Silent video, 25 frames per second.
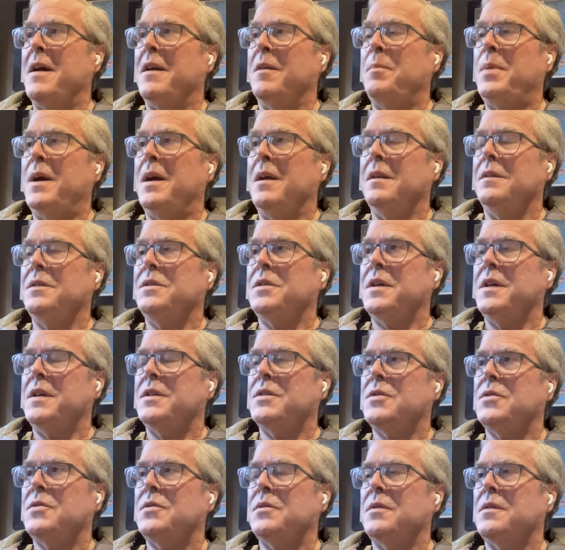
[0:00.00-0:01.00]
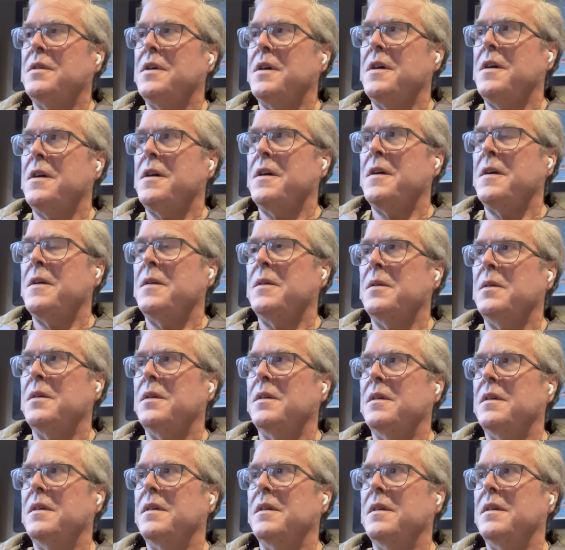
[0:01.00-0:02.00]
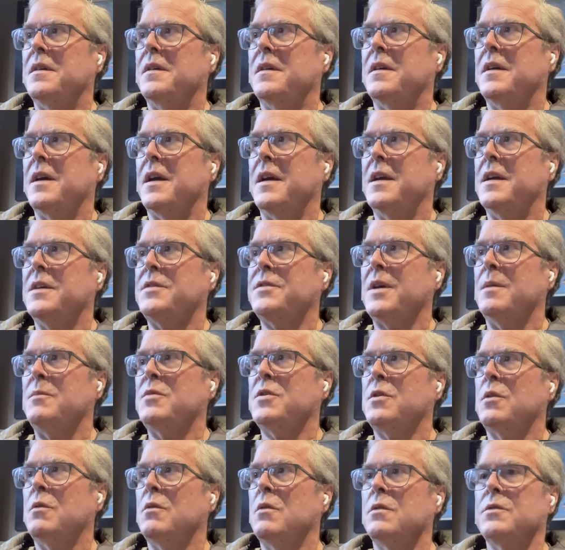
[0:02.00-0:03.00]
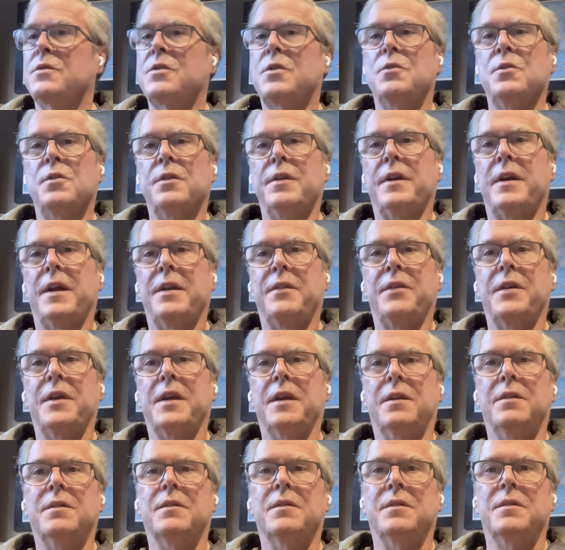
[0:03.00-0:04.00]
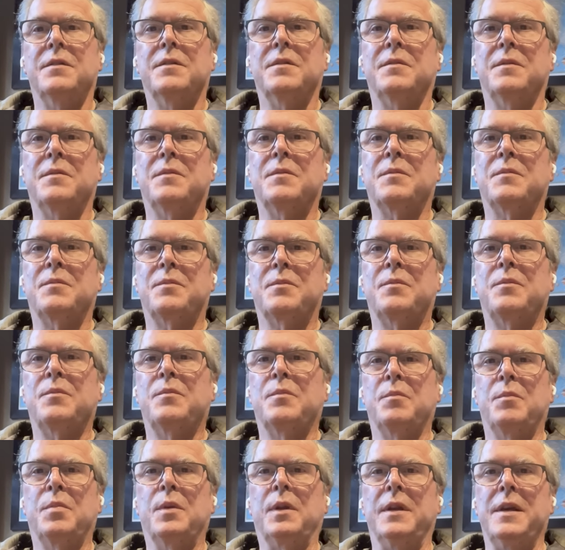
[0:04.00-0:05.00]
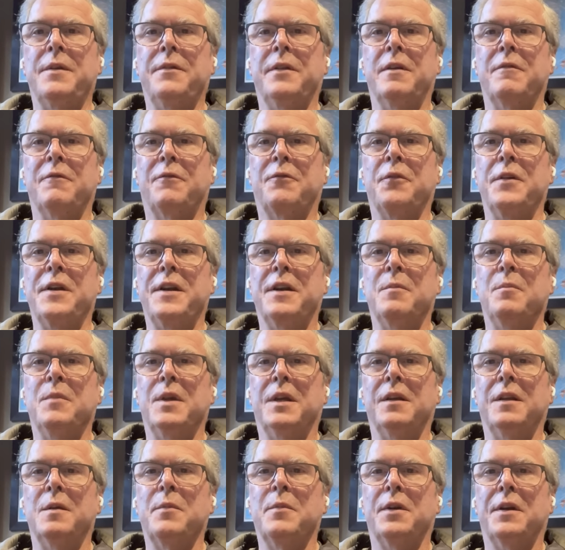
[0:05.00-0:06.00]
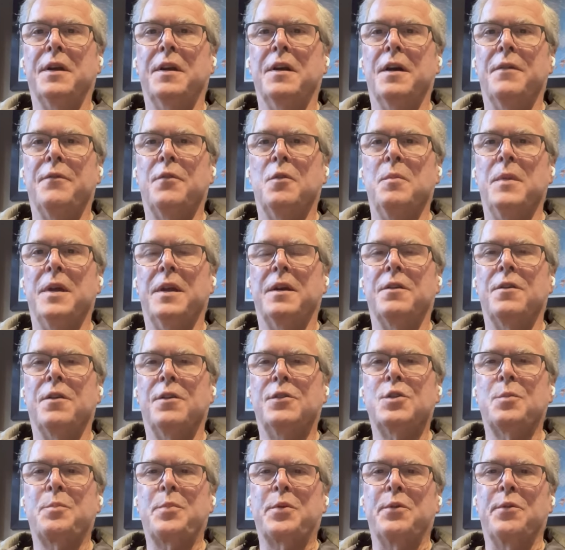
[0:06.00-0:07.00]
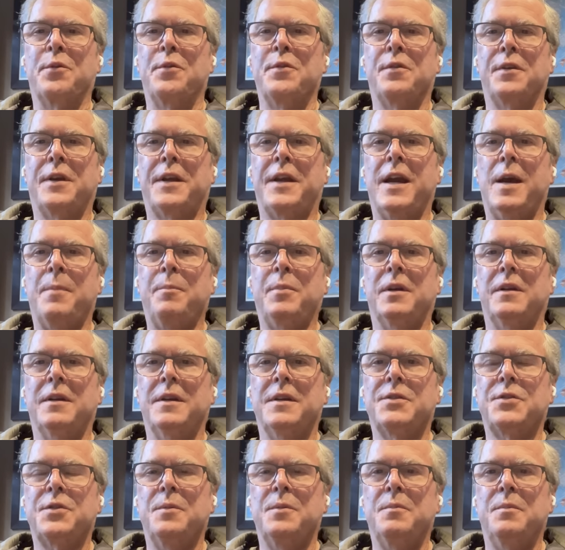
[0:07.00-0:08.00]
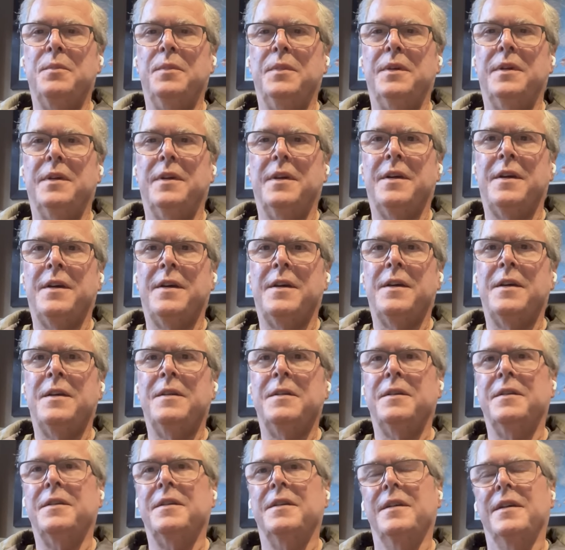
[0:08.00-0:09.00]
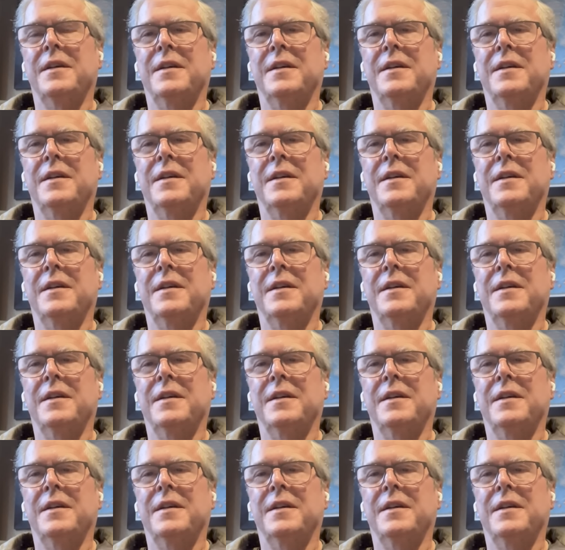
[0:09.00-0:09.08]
am out of politics. Uh, I guess I'm so old school that I think believing in freedom and limited mm-hmm. government and entrepreneurial capitalism uh,